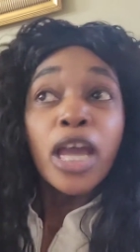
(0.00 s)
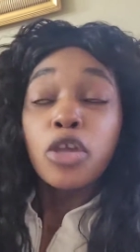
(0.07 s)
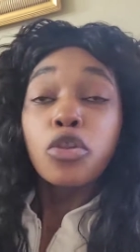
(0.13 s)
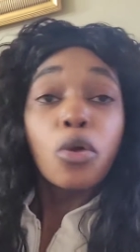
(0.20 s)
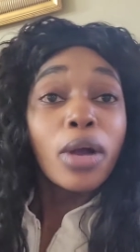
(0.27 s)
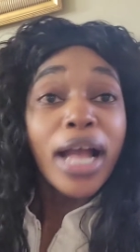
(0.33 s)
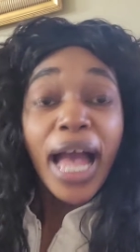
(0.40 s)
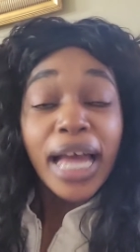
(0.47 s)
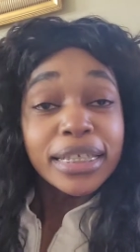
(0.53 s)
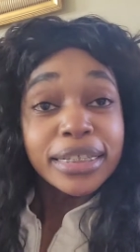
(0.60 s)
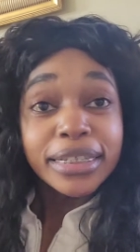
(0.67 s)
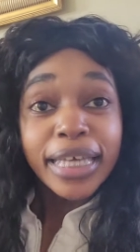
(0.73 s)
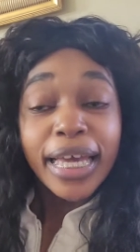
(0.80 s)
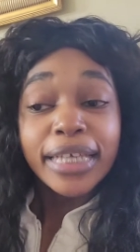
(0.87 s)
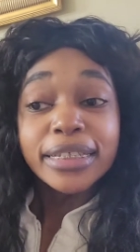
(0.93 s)
you know god
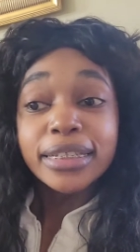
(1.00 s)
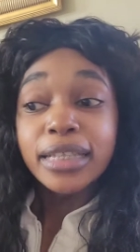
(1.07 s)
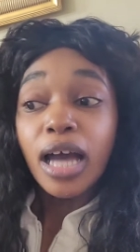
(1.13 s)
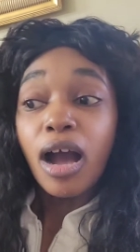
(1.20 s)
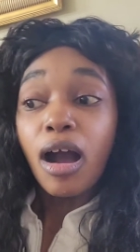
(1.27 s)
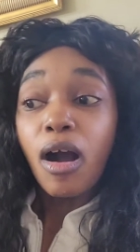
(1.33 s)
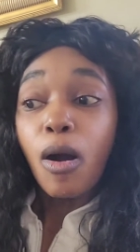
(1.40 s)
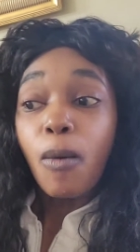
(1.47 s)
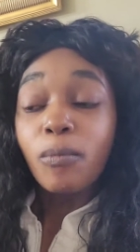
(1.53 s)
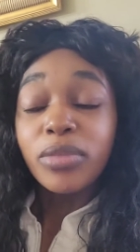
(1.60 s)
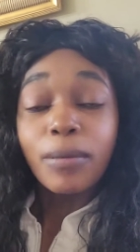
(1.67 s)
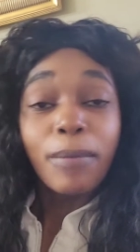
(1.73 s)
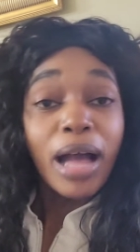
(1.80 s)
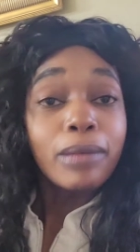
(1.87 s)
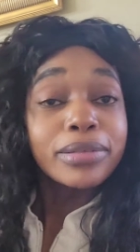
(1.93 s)
says that um
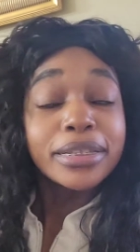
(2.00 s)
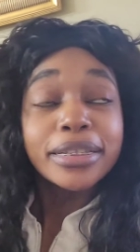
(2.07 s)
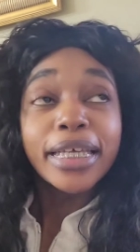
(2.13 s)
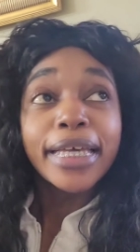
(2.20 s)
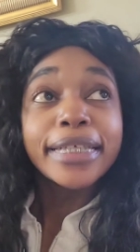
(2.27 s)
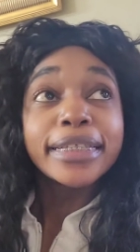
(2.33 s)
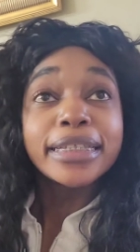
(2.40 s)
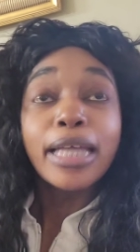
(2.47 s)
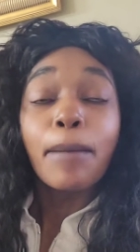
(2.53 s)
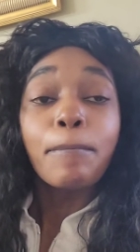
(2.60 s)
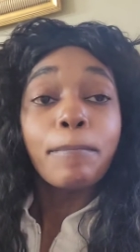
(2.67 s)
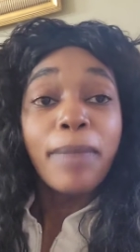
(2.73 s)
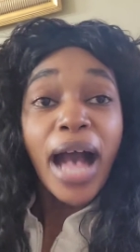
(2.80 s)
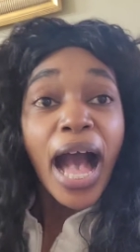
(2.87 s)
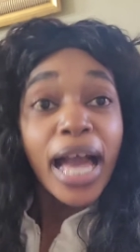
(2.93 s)
the bible says
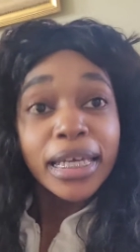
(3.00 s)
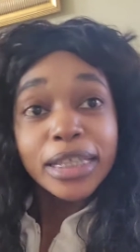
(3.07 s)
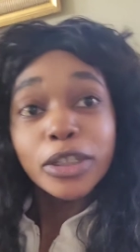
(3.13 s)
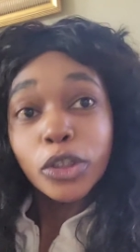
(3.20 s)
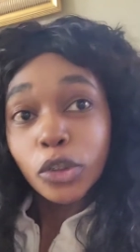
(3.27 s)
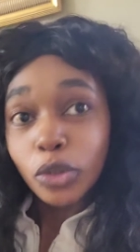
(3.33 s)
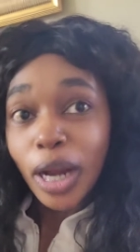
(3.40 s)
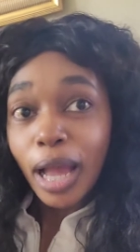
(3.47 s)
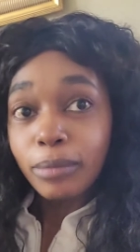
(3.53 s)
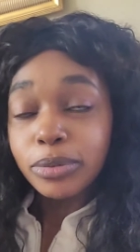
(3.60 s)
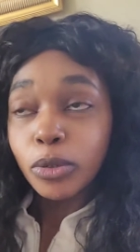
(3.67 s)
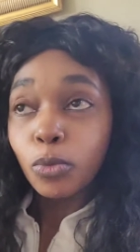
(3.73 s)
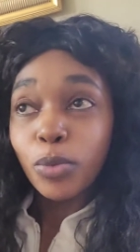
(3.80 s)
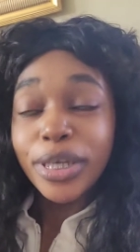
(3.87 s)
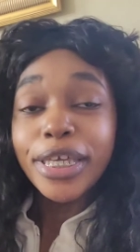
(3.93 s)
that by his
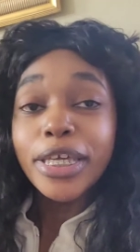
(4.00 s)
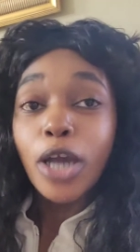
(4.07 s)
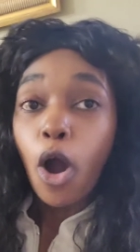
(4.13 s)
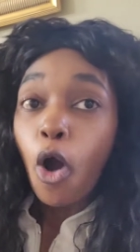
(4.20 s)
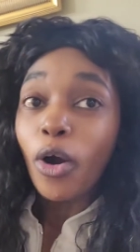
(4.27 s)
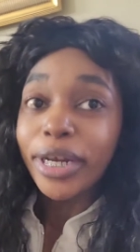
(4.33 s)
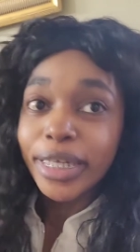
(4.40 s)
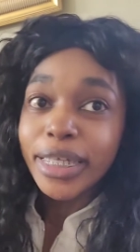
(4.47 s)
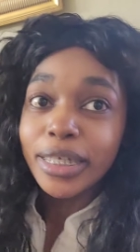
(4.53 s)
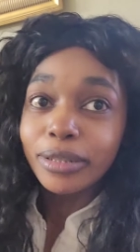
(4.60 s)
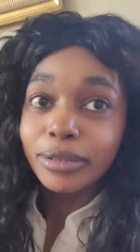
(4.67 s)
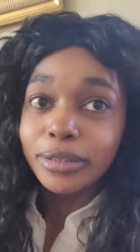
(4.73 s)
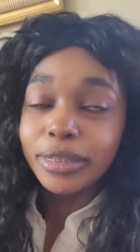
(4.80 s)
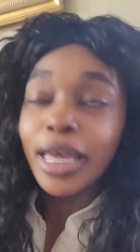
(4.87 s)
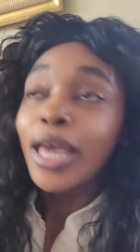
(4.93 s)
stripes we are
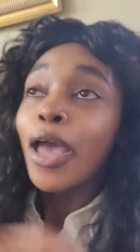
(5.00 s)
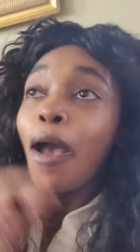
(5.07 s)
healed